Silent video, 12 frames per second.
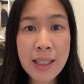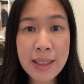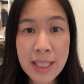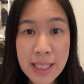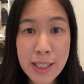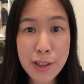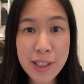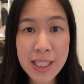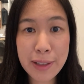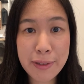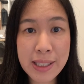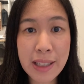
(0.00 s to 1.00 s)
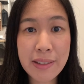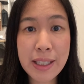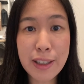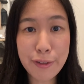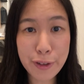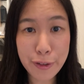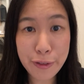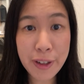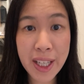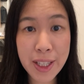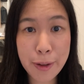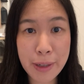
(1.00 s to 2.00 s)
This usually results in a few
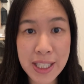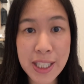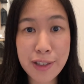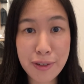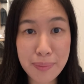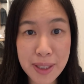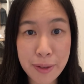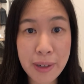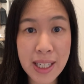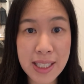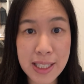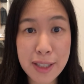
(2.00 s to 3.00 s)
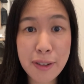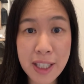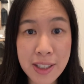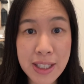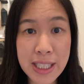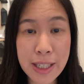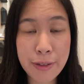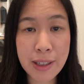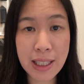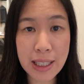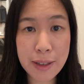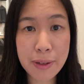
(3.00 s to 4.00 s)
further questions from directors who are considering
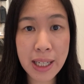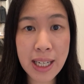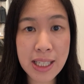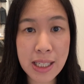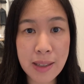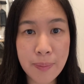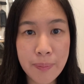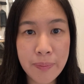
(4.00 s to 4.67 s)
liquidation.